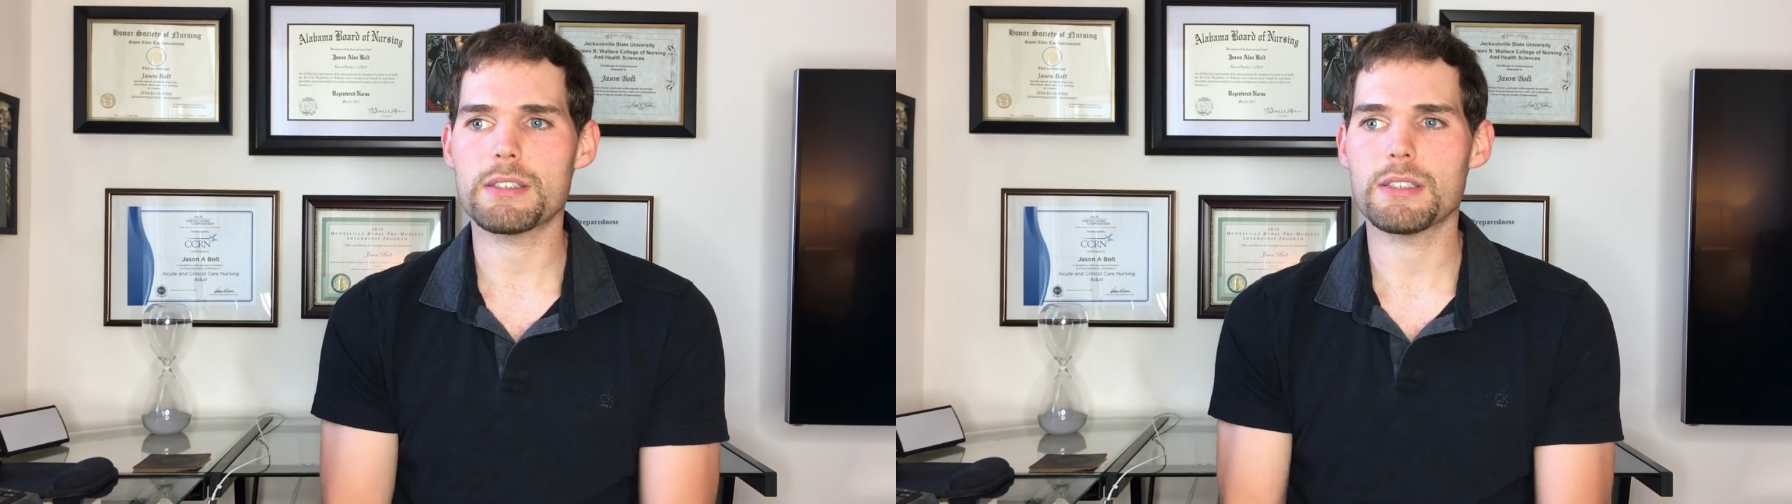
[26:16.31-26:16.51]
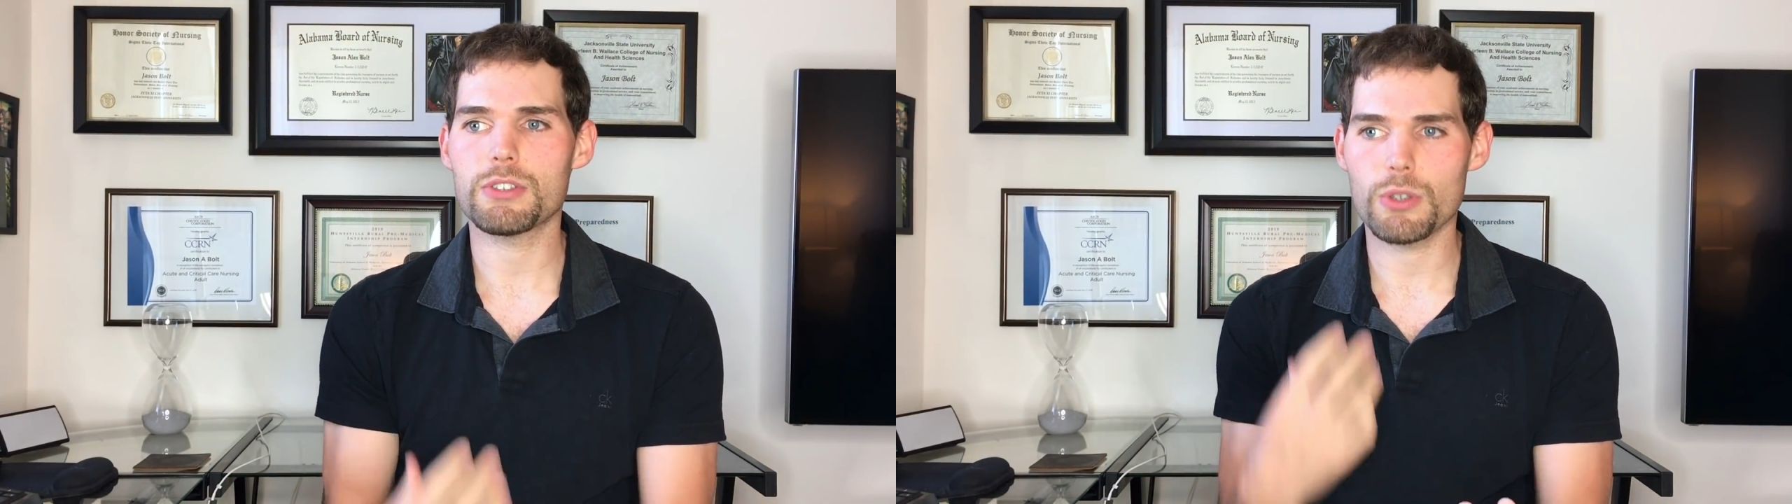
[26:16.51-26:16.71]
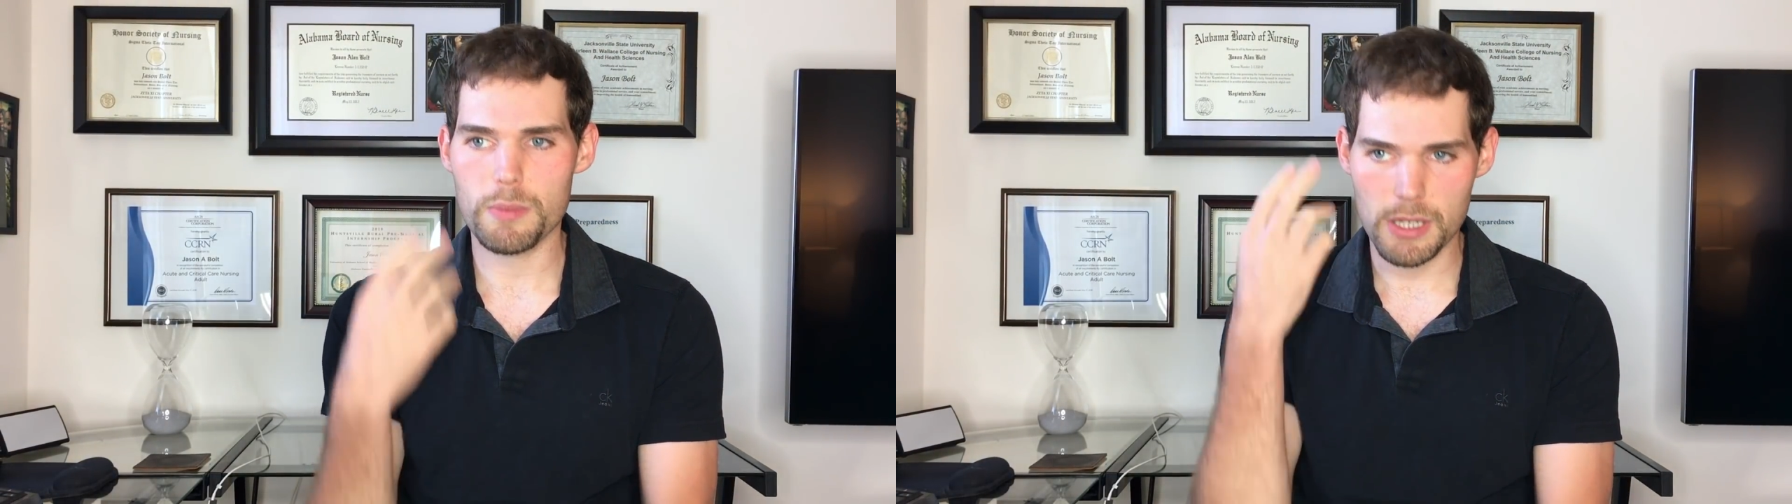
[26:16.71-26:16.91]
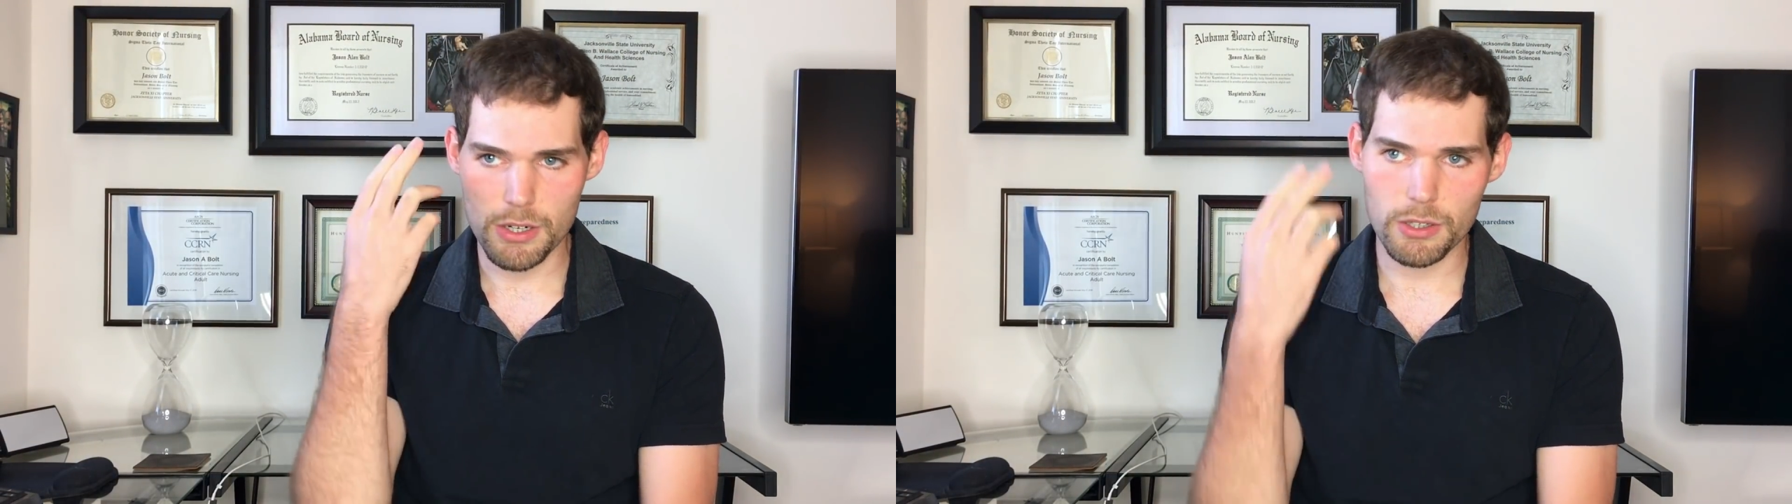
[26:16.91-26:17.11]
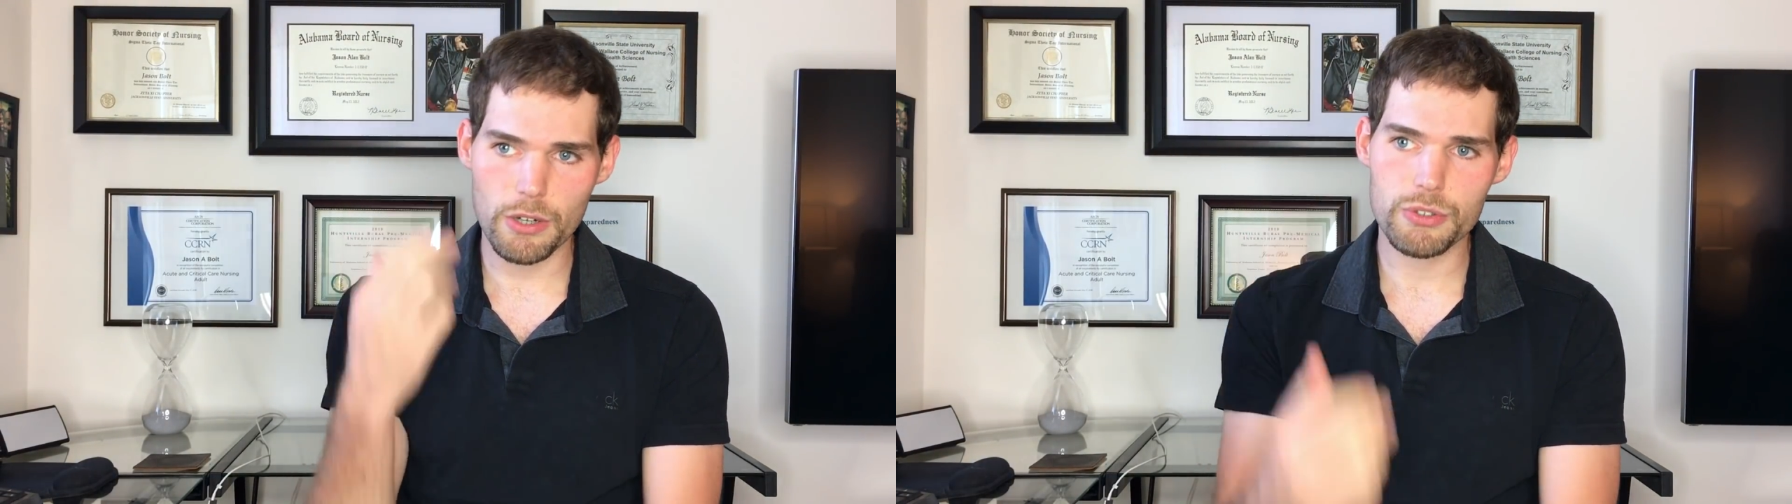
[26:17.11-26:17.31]
system and
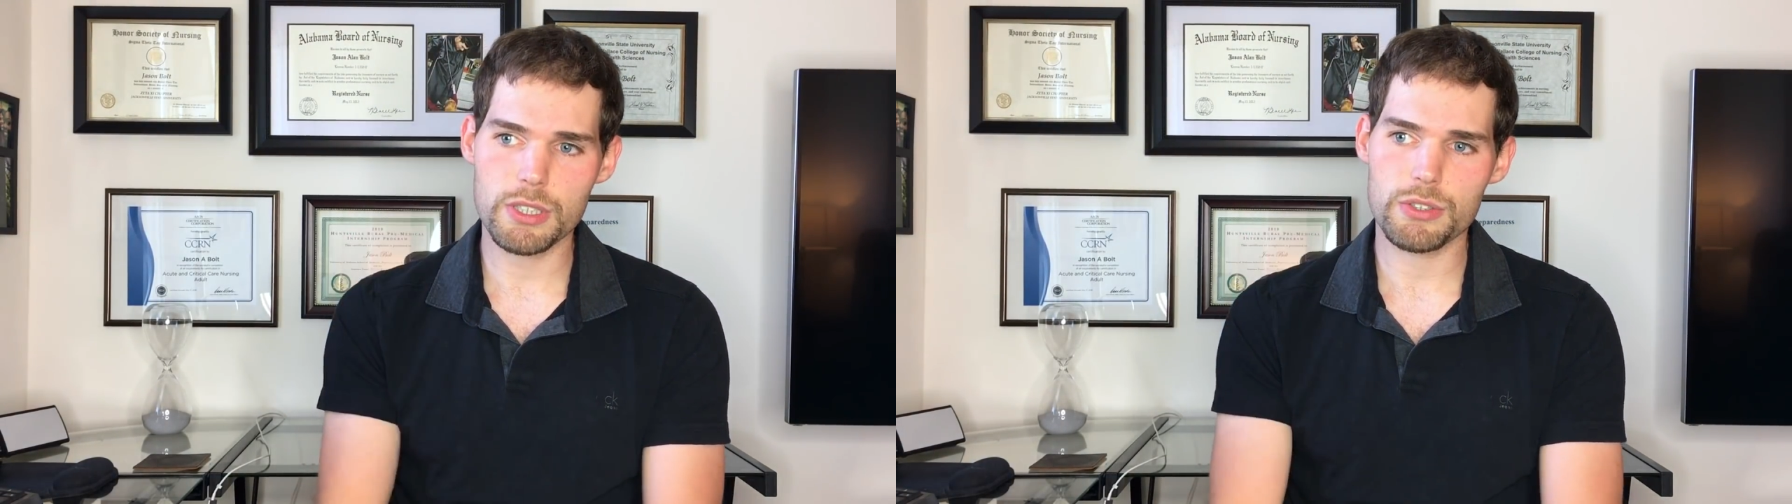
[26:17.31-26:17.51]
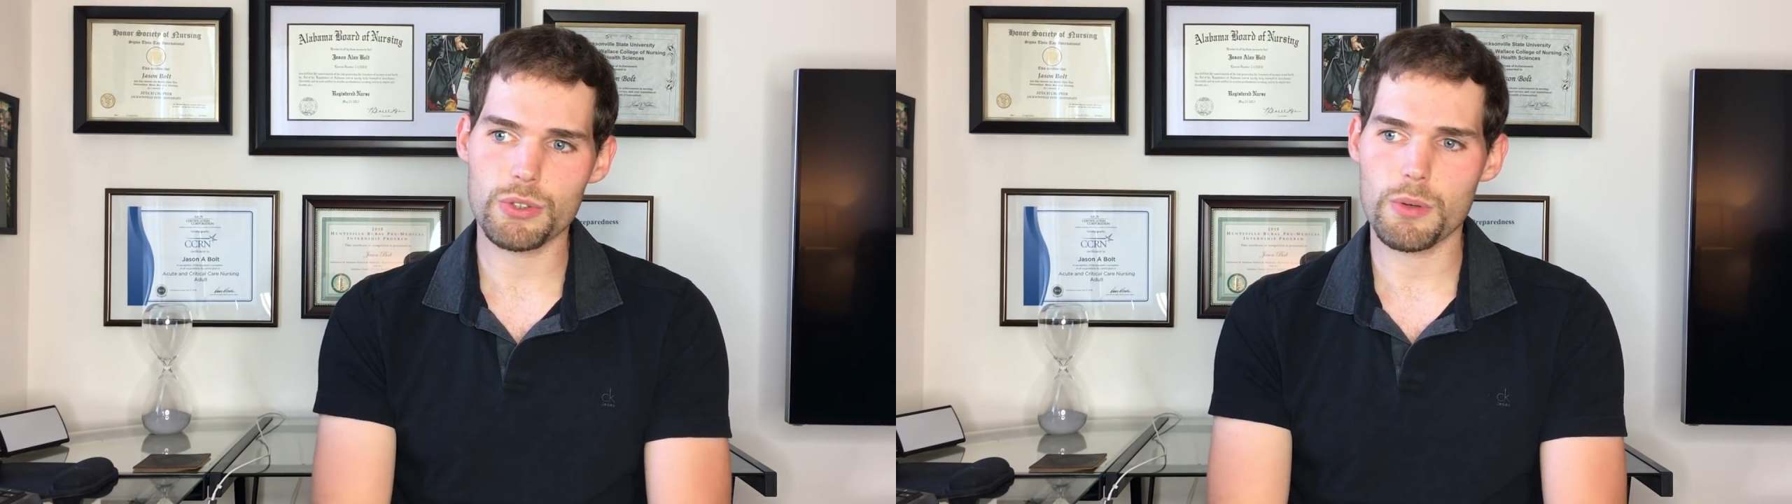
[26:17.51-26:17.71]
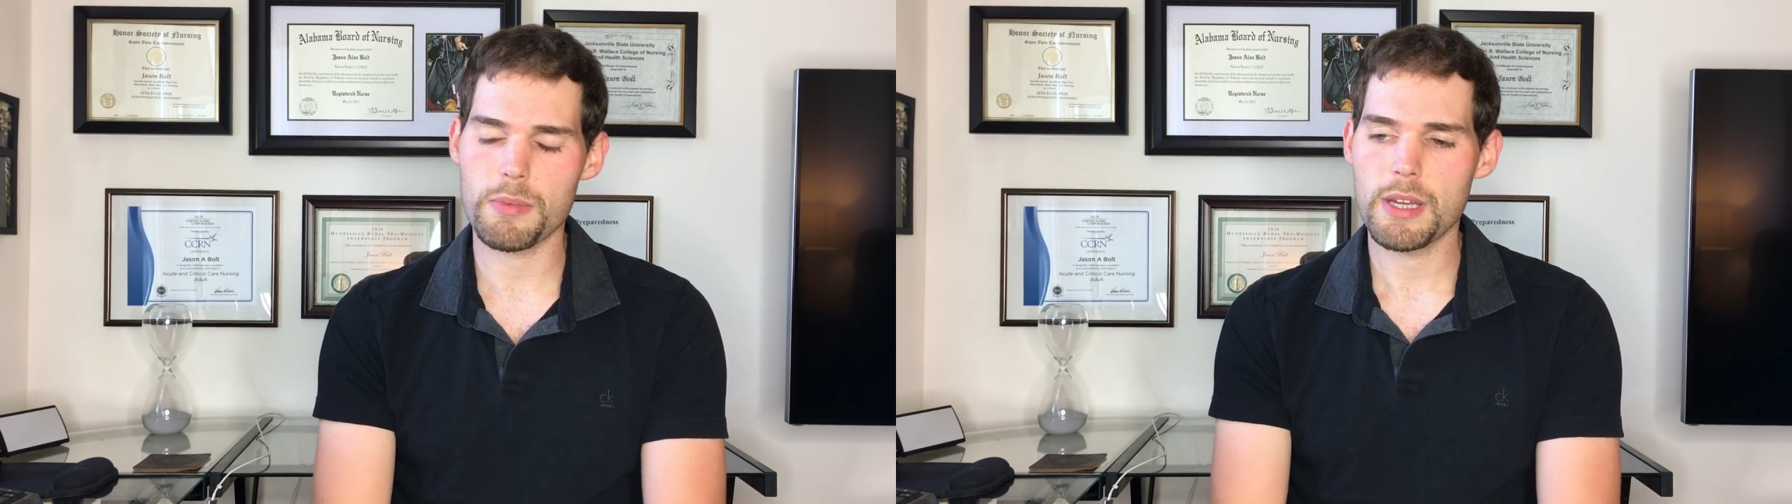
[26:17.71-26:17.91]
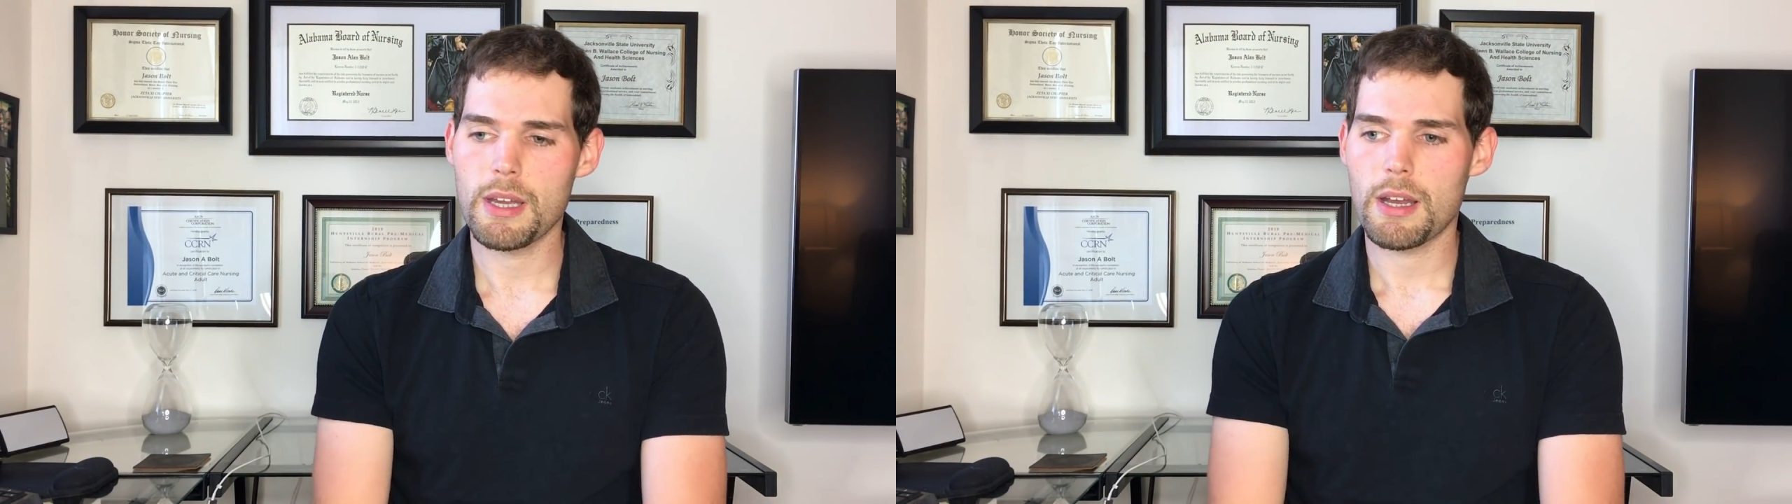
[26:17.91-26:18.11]
neurosystem,